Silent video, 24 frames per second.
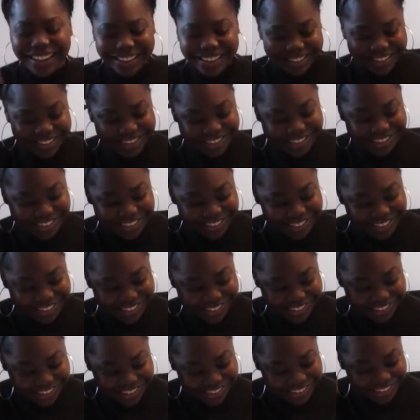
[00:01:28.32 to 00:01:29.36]

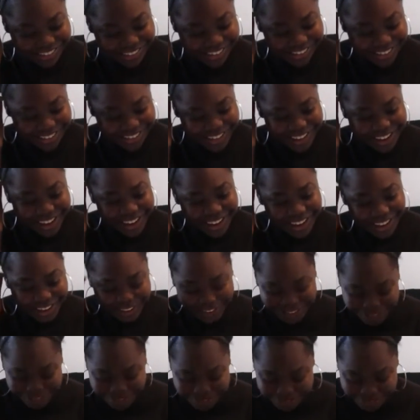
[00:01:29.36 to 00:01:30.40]
Oh.
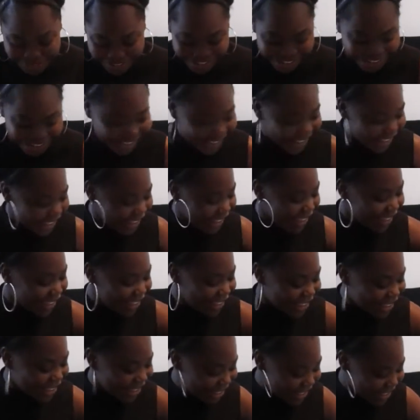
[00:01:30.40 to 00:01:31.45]
Oh my
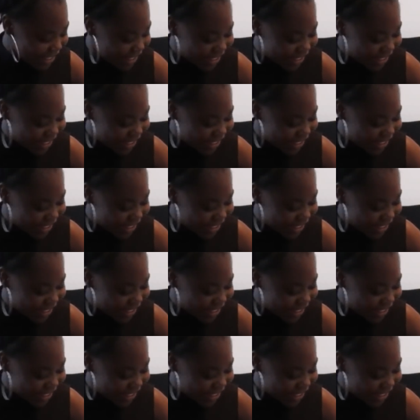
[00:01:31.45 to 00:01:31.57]
goodness.